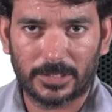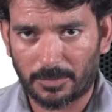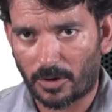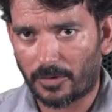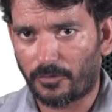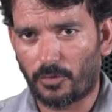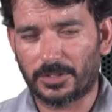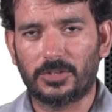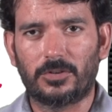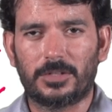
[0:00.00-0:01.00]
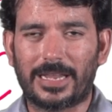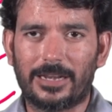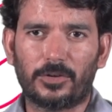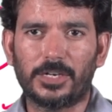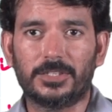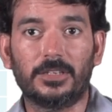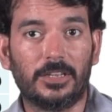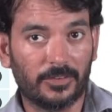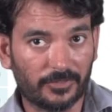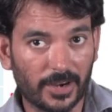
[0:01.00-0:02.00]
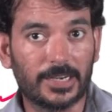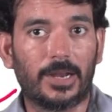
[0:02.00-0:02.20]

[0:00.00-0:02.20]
I'm not focusing on the calculation. In fact,